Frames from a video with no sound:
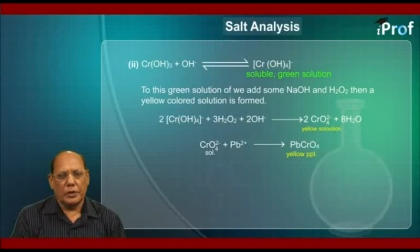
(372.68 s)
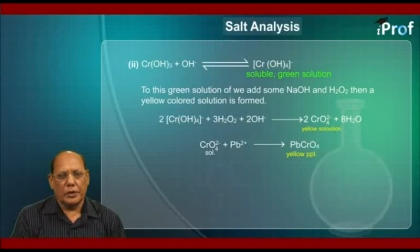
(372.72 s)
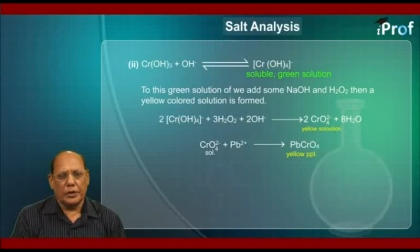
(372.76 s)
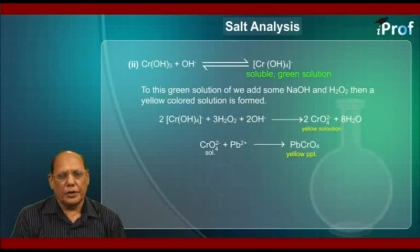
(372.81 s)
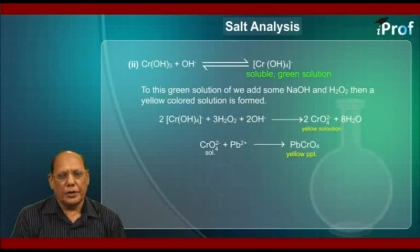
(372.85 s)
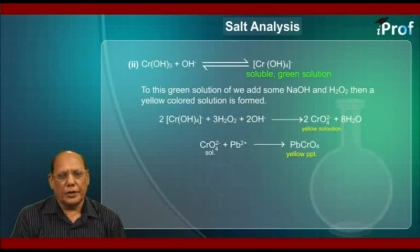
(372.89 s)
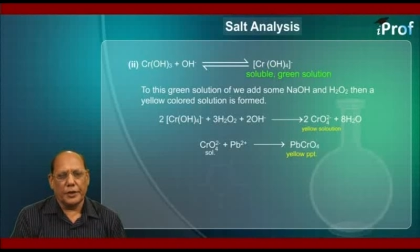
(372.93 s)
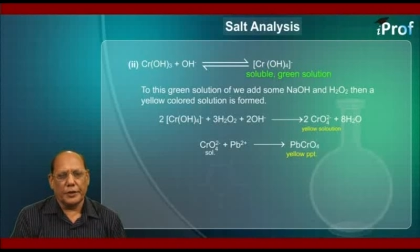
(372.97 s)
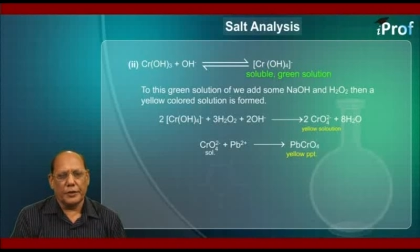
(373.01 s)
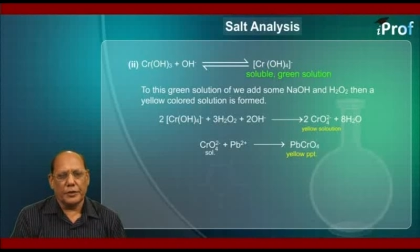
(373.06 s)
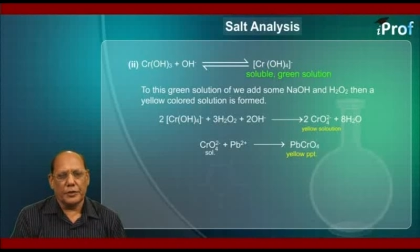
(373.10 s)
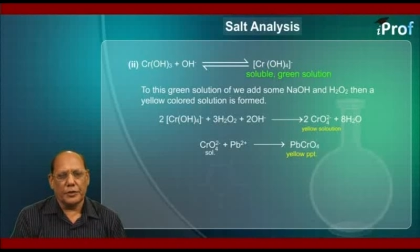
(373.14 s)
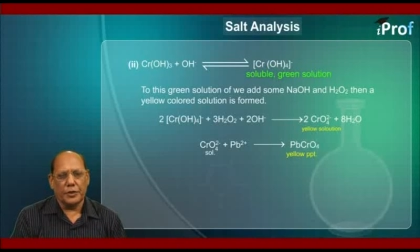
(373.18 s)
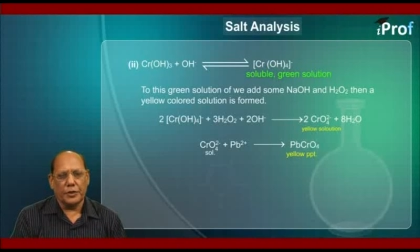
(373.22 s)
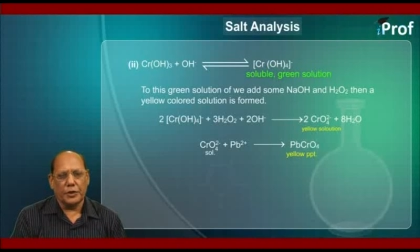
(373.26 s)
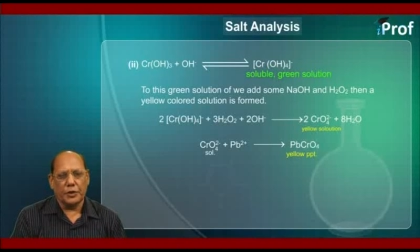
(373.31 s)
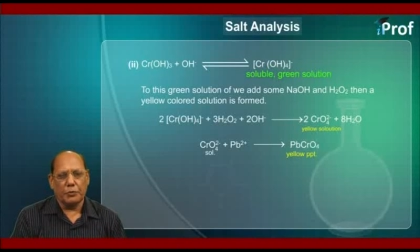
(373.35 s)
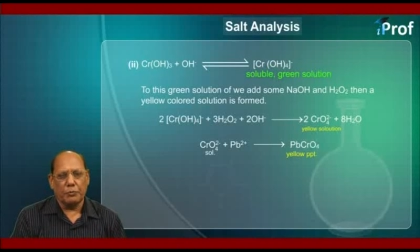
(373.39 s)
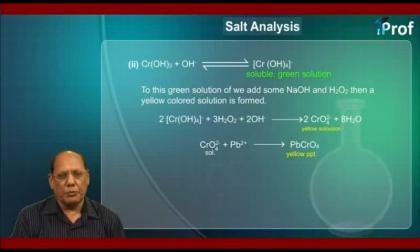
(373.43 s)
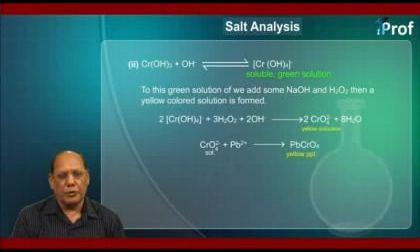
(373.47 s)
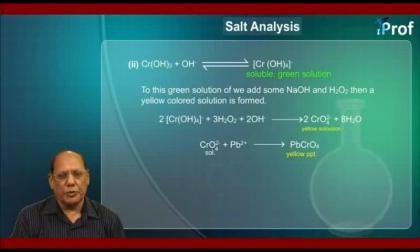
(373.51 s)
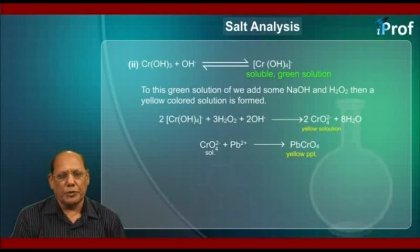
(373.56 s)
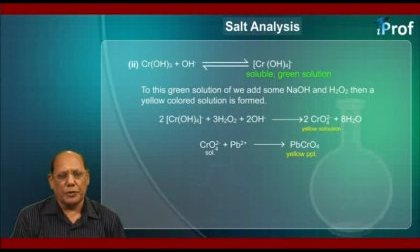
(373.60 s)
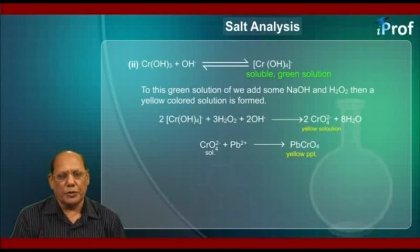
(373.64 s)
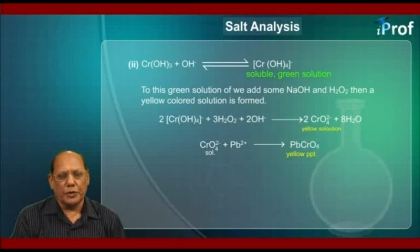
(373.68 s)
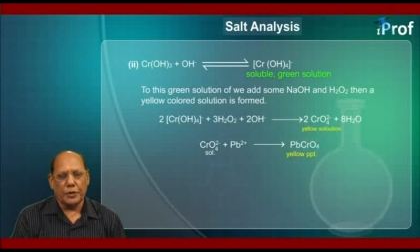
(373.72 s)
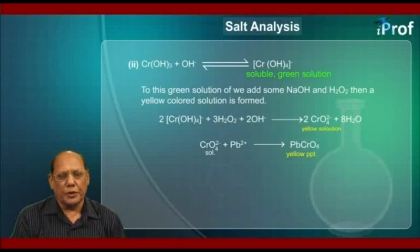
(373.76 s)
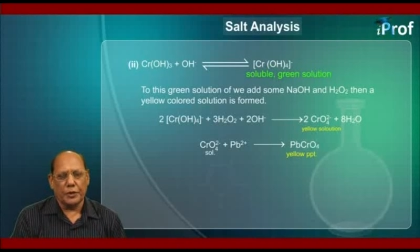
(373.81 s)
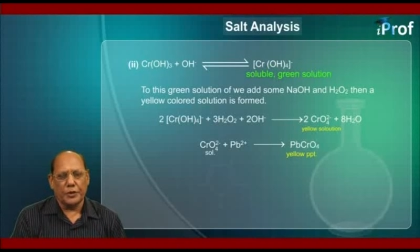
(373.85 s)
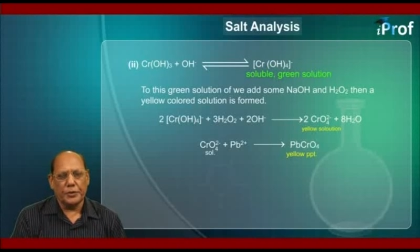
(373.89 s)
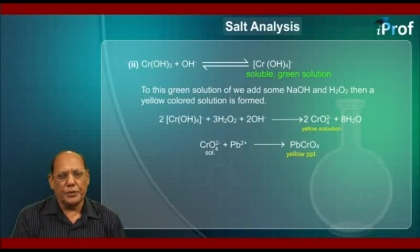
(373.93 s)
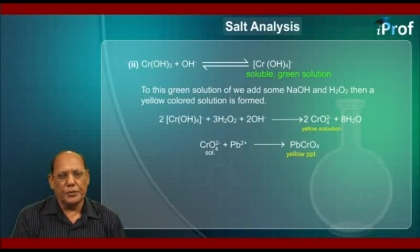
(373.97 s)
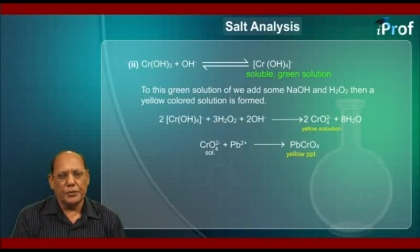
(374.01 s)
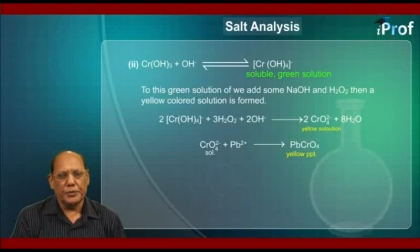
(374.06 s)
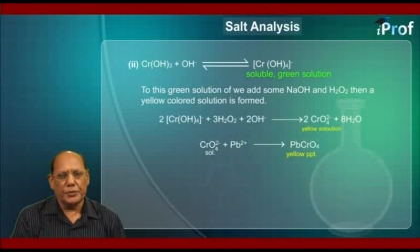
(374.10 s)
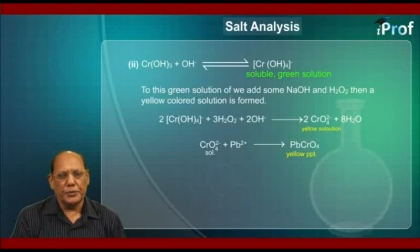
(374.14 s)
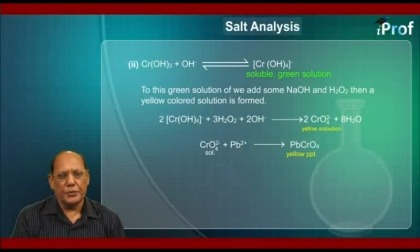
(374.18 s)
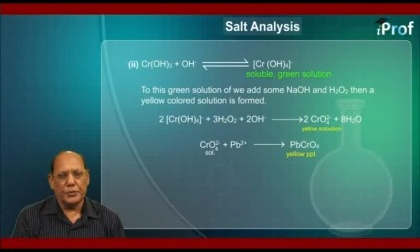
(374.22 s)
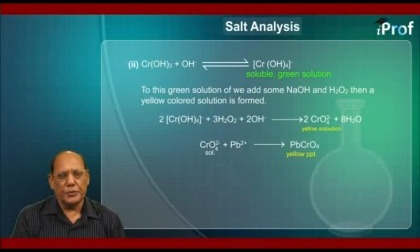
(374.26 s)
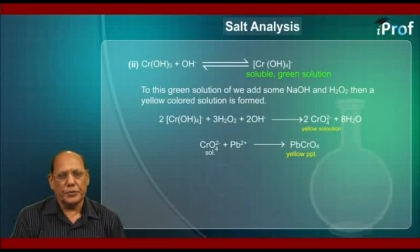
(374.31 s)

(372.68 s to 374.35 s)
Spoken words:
The reaction equation is